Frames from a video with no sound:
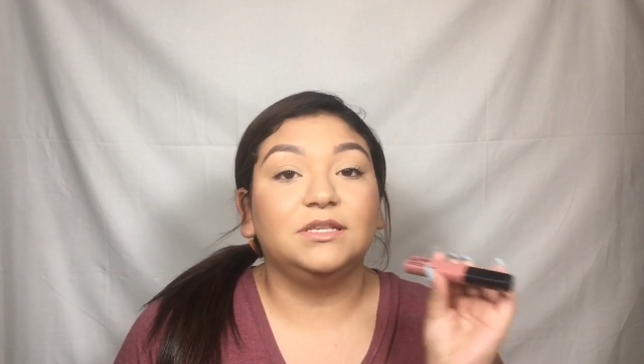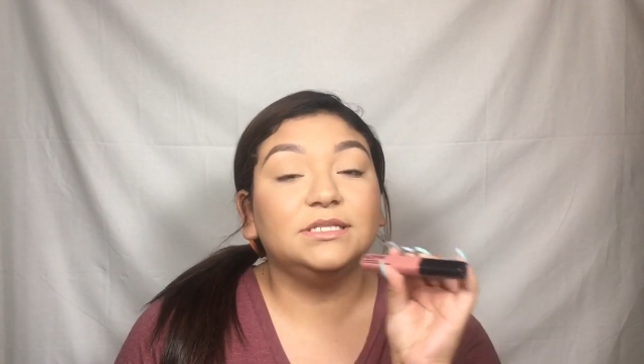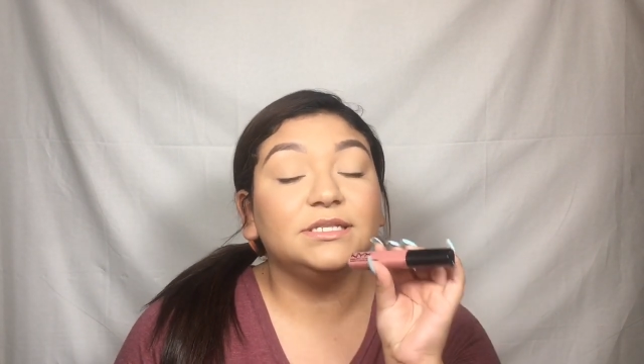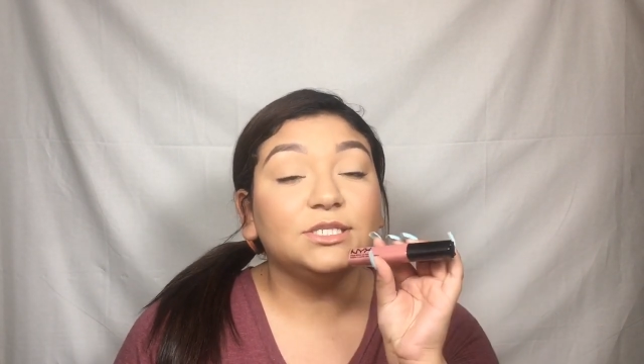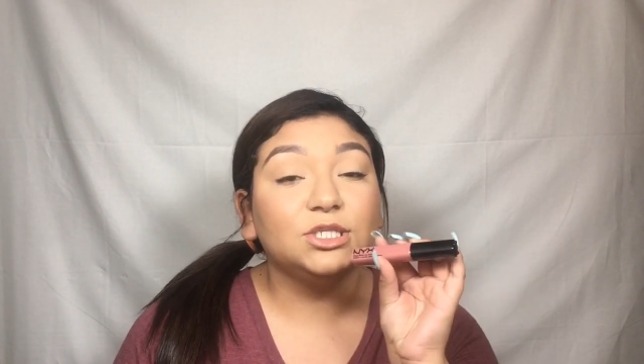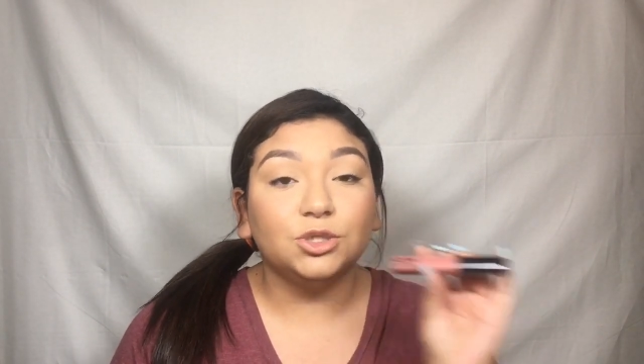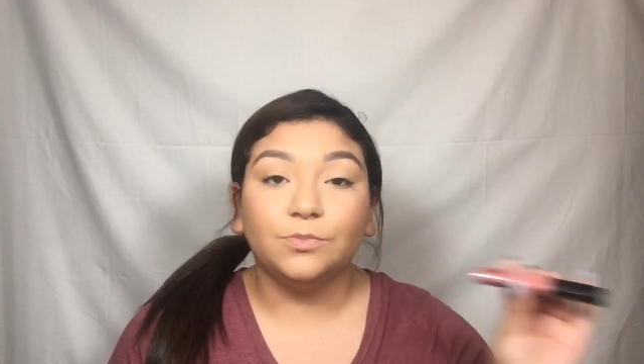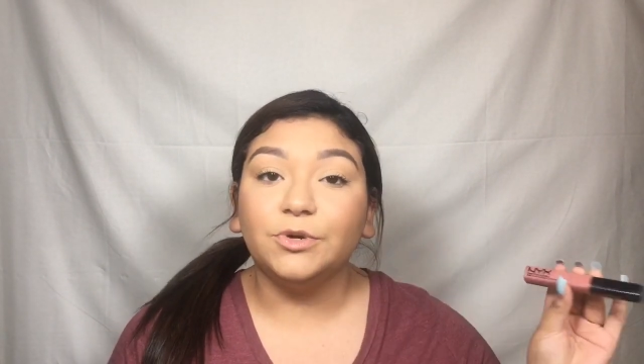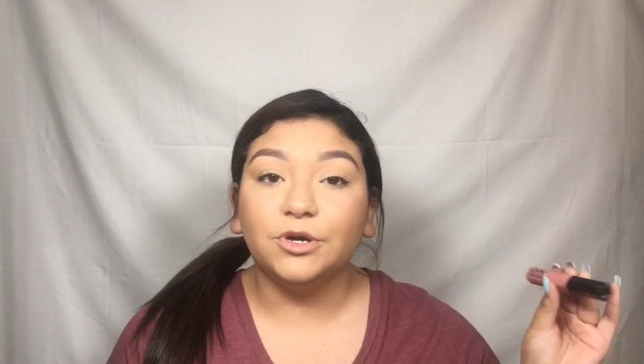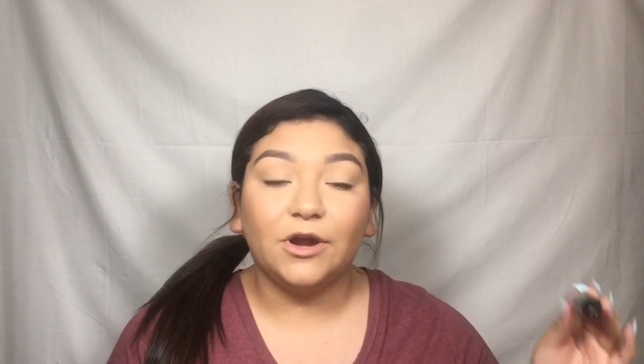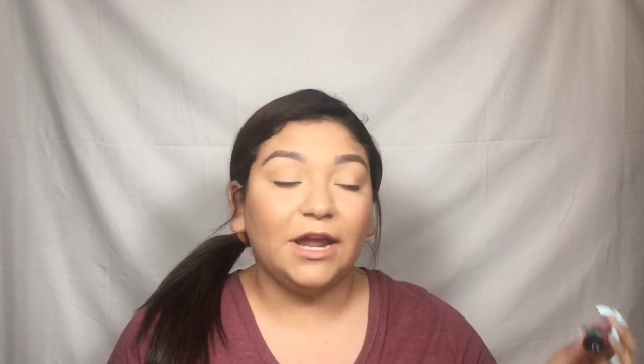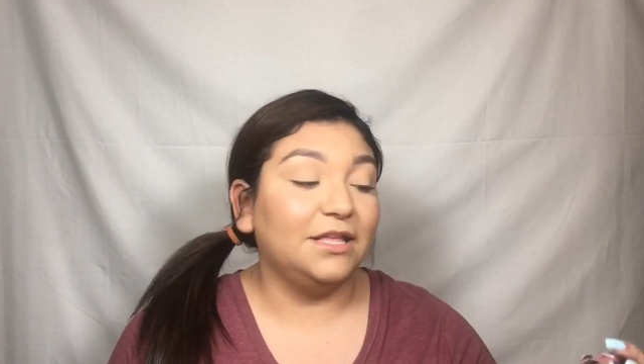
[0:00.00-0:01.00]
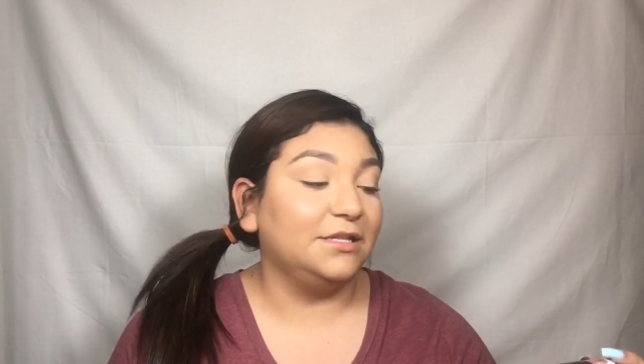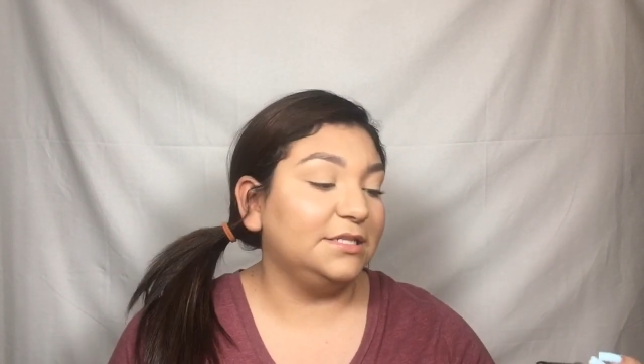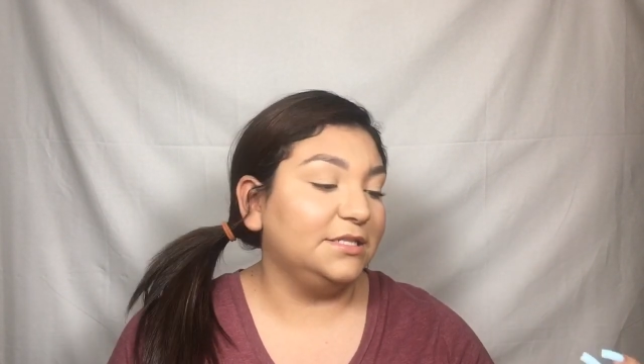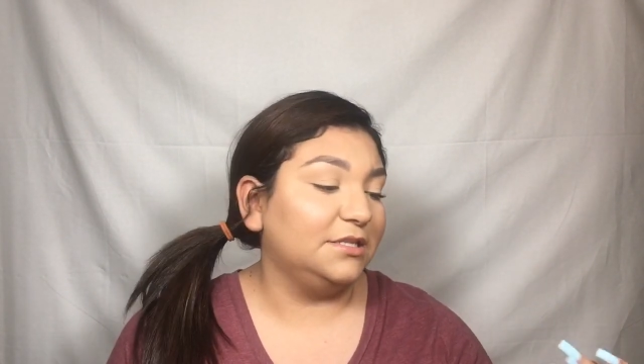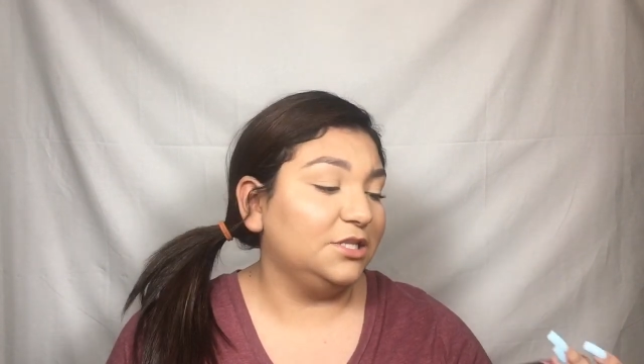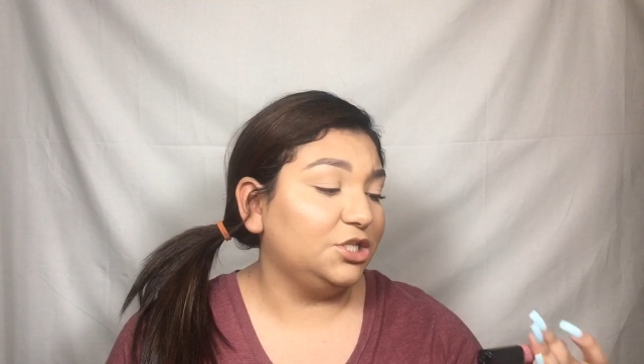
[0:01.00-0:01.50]
This is super great, and this
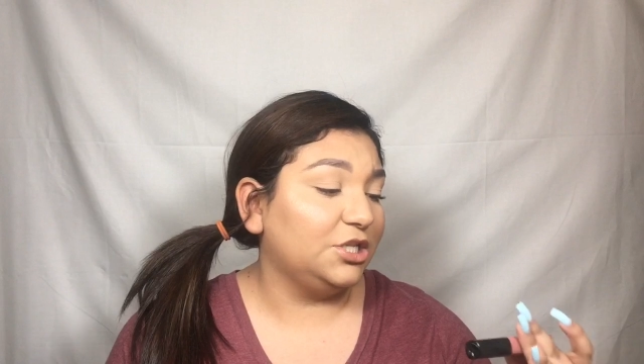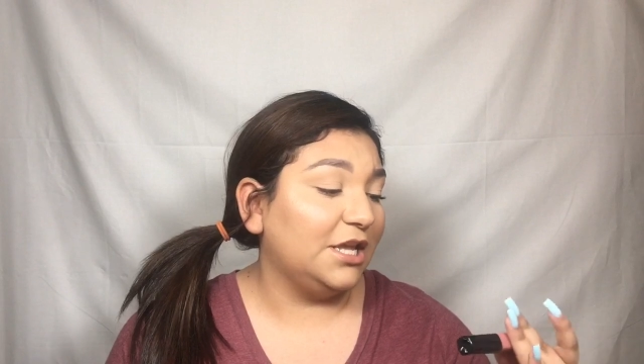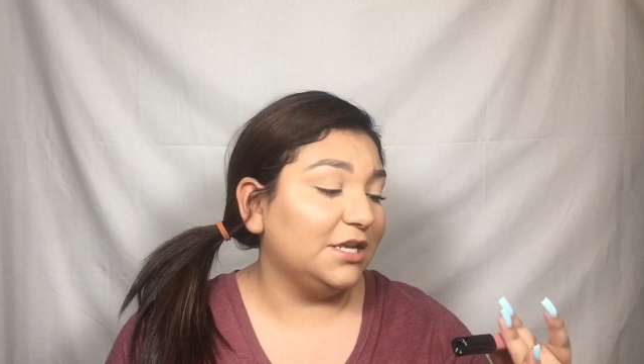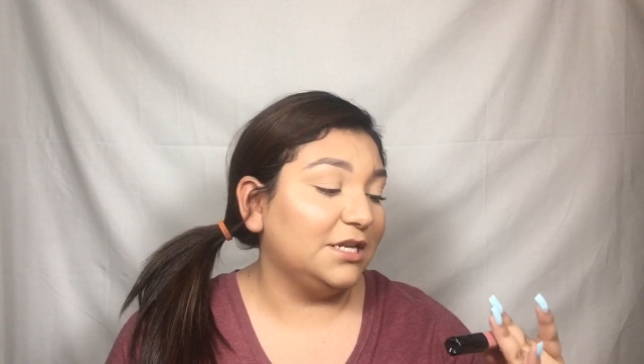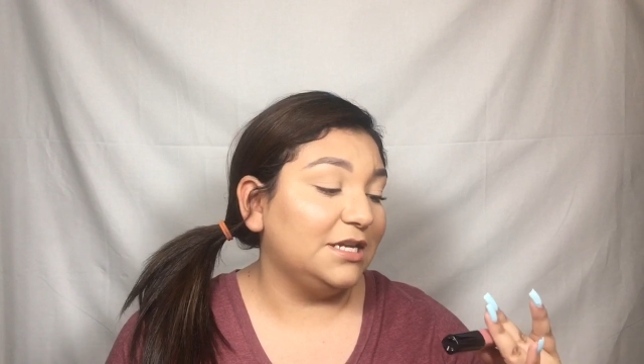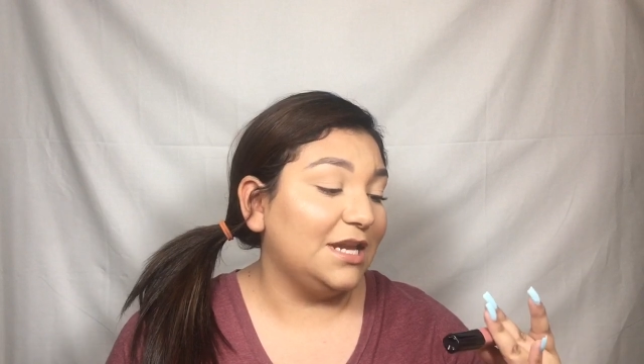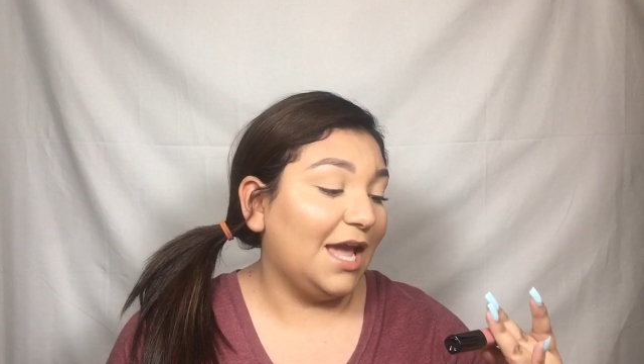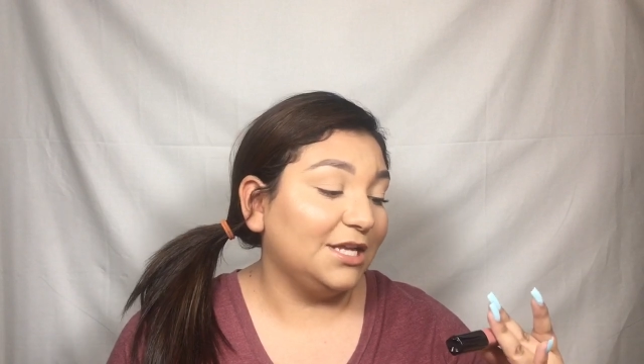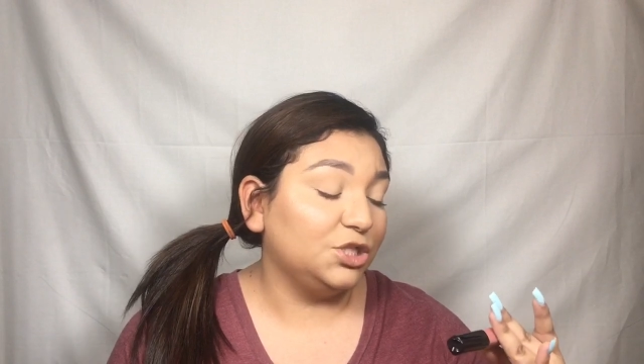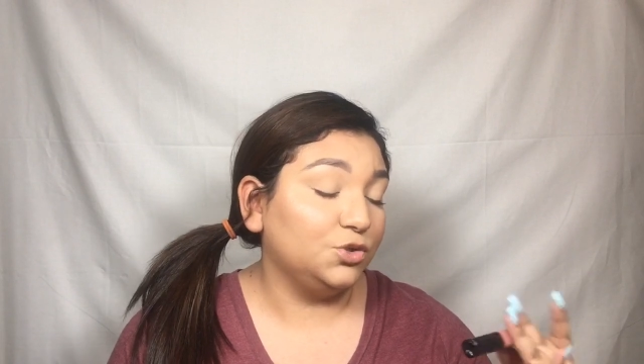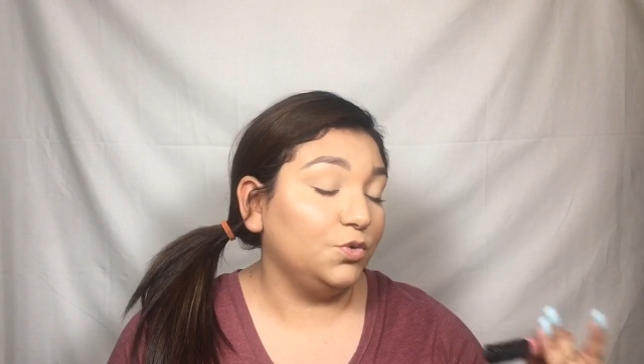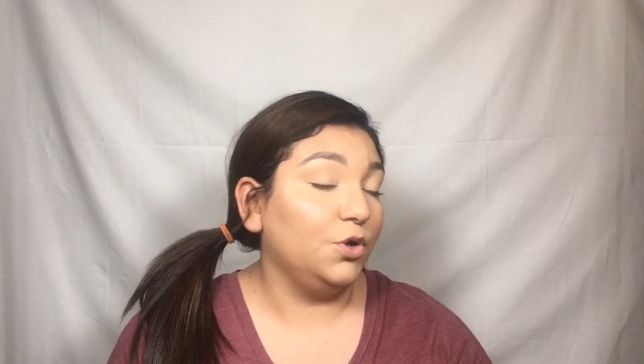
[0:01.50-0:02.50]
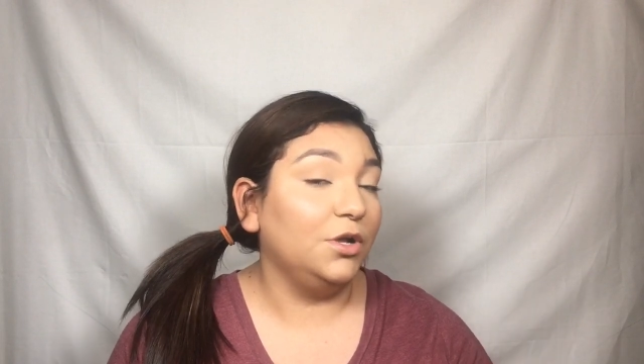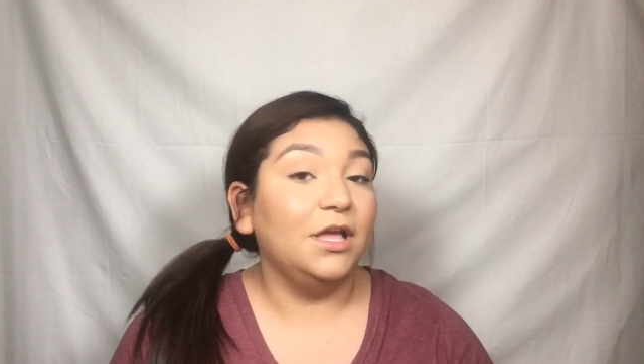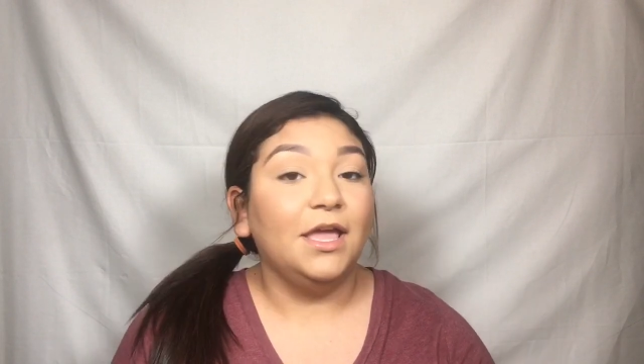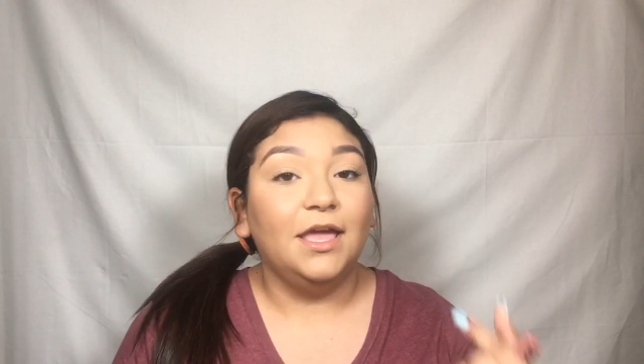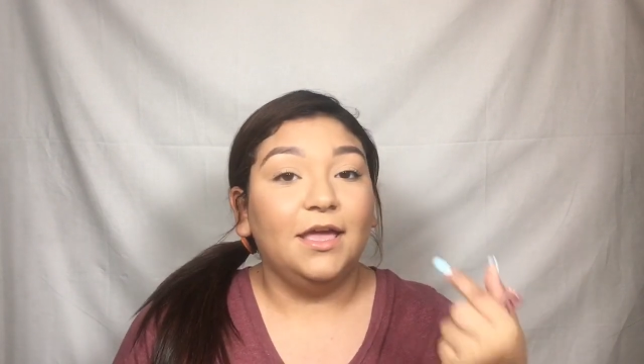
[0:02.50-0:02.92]
is in the shade Natural.